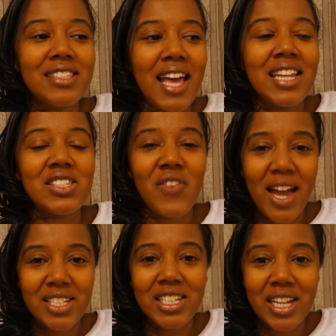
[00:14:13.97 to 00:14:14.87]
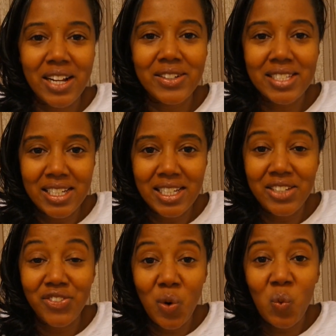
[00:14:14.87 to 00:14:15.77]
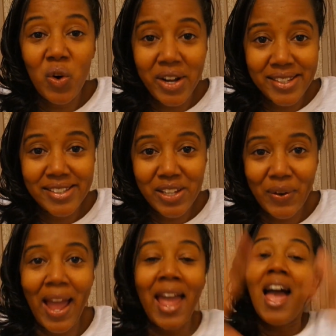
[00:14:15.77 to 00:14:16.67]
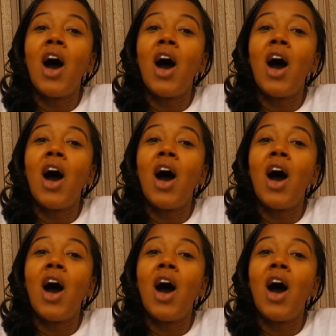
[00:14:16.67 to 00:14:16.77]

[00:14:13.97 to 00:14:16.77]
satisfaction guaranteed for once, okay?